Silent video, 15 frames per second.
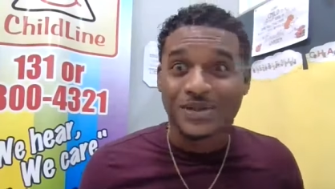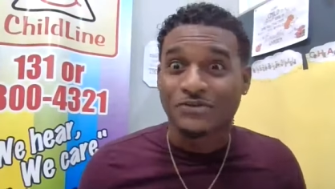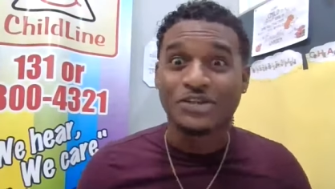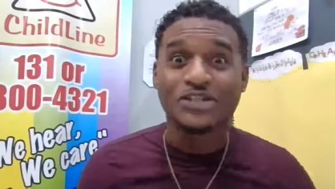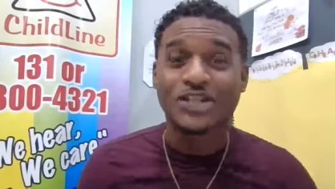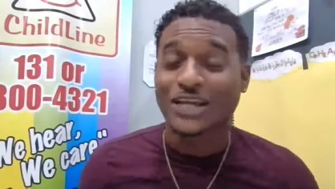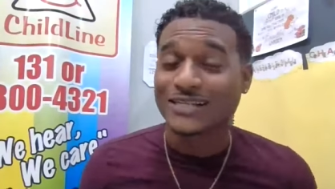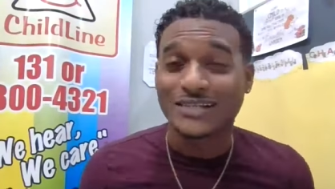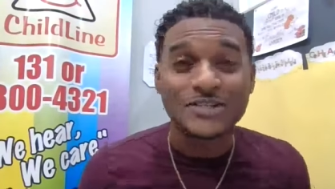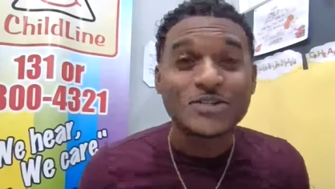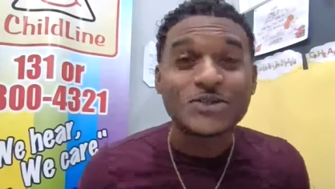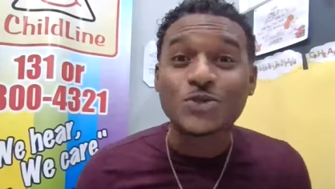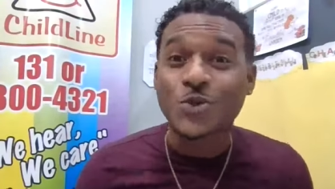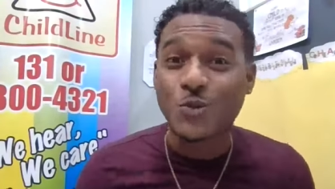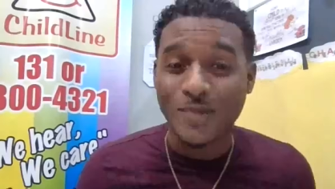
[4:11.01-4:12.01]
rejected
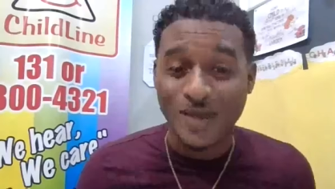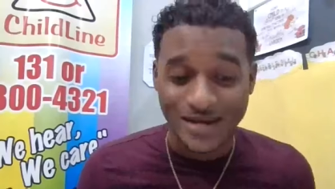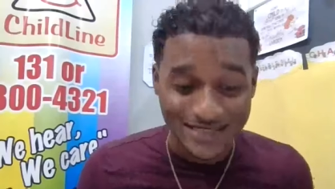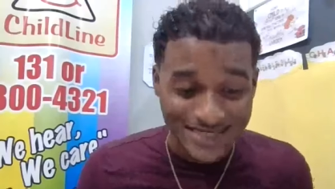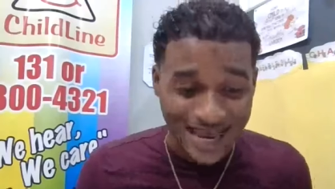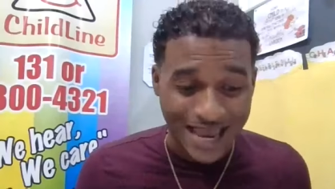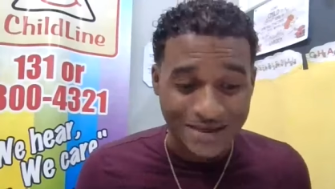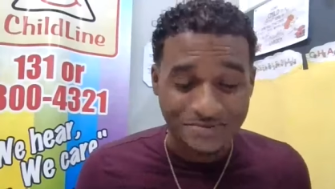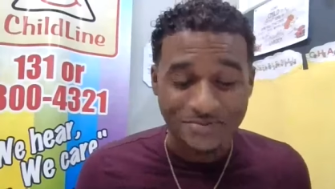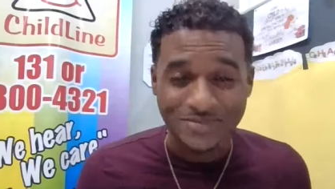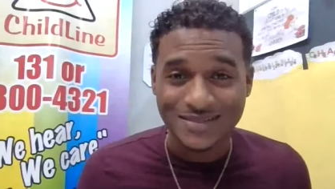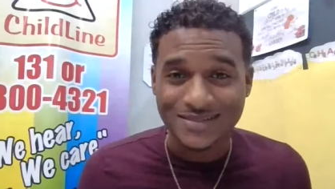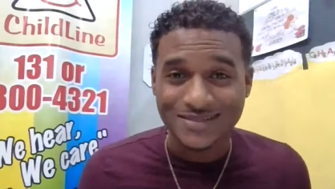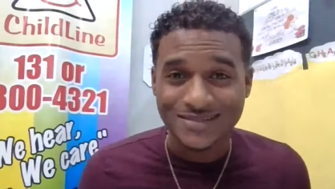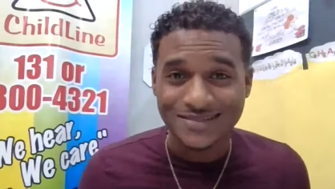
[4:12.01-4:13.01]
so many
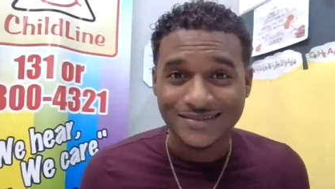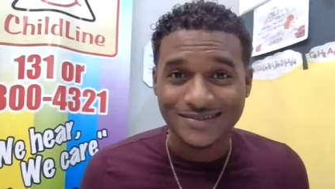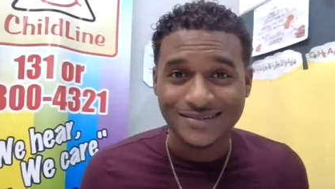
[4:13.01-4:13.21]
times,